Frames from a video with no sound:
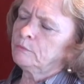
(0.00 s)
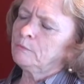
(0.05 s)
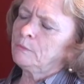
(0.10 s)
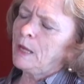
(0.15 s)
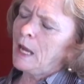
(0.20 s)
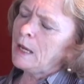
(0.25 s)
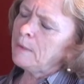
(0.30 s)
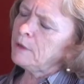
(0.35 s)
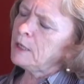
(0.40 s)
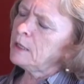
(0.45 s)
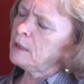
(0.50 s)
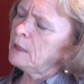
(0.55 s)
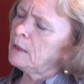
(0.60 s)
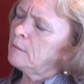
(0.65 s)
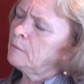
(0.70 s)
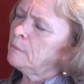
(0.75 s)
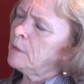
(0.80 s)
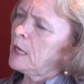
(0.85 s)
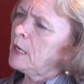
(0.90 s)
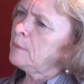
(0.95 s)
maybe
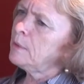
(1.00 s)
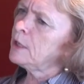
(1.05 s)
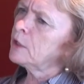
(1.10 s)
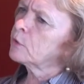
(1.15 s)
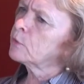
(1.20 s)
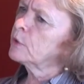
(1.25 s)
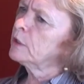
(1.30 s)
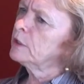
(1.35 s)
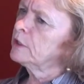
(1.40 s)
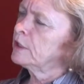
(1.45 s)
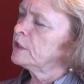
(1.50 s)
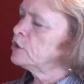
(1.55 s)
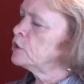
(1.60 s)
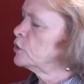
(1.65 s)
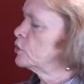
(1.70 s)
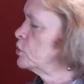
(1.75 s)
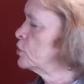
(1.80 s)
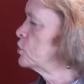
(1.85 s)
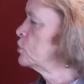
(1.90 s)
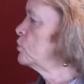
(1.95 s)
maybe a
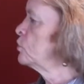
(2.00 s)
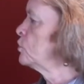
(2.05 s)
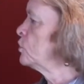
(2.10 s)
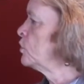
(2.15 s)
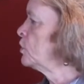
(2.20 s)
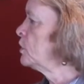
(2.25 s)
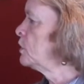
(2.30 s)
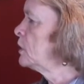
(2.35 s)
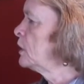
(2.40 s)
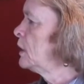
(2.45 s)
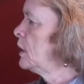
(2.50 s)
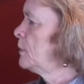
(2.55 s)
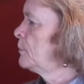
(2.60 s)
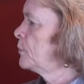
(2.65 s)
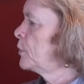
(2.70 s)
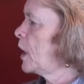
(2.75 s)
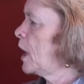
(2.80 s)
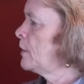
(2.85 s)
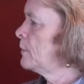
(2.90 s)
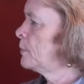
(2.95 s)
religious school,
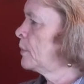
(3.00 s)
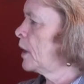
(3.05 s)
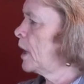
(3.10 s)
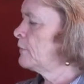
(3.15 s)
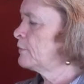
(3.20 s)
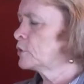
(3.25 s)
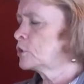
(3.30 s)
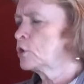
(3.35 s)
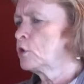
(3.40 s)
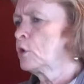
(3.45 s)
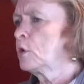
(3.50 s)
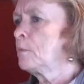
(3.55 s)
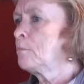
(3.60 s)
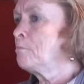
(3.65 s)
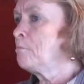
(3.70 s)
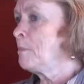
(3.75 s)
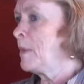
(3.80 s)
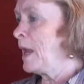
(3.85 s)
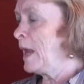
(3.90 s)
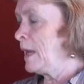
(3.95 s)
private, private school,
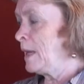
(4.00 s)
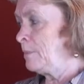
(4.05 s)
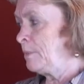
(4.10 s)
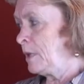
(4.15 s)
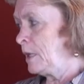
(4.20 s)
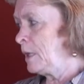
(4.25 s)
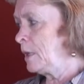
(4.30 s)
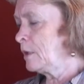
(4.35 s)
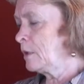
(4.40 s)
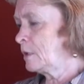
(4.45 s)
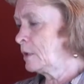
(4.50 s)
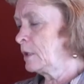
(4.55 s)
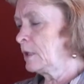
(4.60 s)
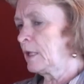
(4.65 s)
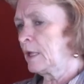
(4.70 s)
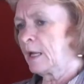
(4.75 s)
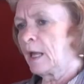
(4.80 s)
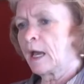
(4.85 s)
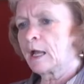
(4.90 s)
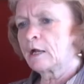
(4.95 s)
maybe could
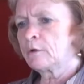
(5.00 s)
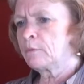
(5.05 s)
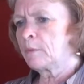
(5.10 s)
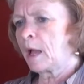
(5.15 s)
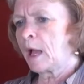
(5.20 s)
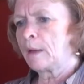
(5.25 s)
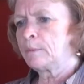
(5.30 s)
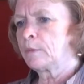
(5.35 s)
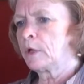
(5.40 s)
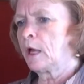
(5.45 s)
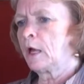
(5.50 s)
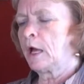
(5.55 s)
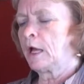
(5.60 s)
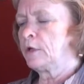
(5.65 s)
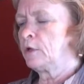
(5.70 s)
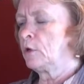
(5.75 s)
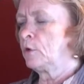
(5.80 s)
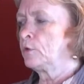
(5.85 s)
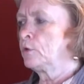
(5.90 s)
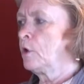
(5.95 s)
get out of them. I'm not, I
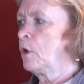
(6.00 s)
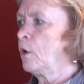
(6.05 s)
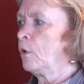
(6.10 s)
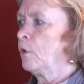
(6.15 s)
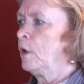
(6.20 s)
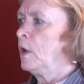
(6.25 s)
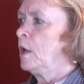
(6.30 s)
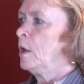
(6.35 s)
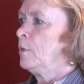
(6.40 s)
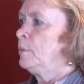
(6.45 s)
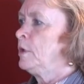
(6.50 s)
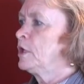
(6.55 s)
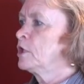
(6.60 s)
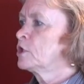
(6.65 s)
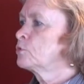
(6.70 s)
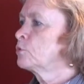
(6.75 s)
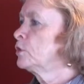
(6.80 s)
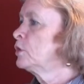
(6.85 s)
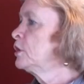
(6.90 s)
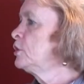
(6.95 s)
don't know
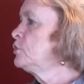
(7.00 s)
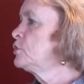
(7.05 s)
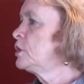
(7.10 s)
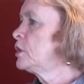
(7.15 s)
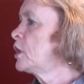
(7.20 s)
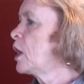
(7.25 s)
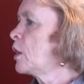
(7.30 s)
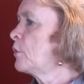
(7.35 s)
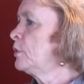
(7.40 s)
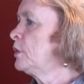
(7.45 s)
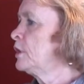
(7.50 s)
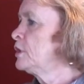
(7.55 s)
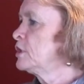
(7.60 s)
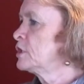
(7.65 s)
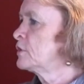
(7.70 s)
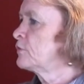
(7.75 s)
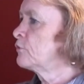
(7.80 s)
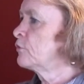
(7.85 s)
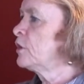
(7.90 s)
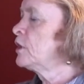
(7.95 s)
because we're losing our
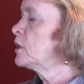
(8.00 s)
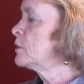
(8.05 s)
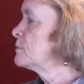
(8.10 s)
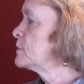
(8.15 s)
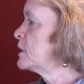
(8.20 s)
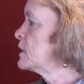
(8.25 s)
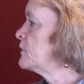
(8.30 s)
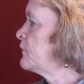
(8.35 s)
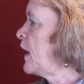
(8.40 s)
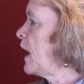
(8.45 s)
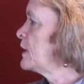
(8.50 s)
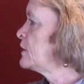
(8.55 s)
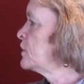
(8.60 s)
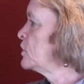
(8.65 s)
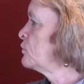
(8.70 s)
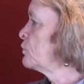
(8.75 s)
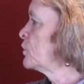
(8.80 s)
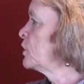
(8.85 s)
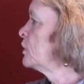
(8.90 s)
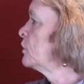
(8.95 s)
religious freedoms as fast
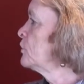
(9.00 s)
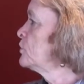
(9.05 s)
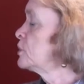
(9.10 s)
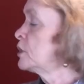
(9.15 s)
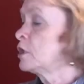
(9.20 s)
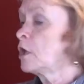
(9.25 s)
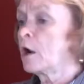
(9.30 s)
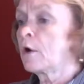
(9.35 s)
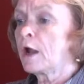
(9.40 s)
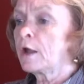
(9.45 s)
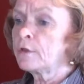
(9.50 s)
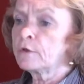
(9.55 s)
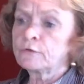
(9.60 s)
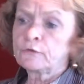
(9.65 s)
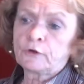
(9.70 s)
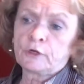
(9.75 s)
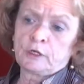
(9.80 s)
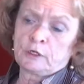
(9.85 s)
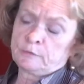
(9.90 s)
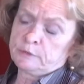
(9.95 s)
as we're losing our other
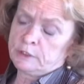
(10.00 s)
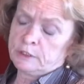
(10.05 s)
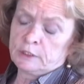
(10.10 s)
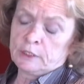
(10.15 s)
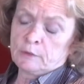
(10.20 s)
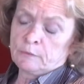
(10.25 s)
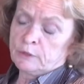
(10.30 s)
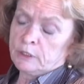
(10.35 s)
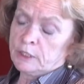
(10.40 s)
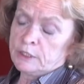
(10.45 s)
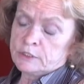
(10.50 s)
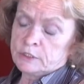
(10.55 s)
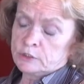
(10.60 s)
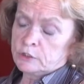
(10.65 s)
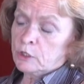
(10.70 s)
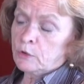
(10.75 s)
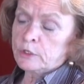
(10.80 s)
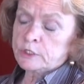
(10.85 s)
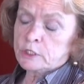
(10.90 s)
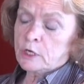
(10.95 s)
freedoms and liberties.
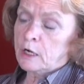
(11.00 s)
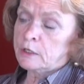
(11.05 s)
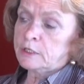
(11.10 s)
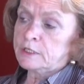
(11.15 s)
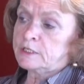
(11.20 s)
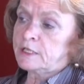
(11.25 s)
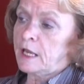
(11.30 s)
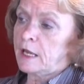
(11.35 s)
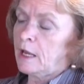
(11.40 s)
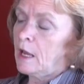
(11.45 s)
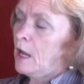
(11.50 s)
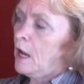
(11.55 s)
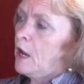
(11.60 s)
So it's hard to say.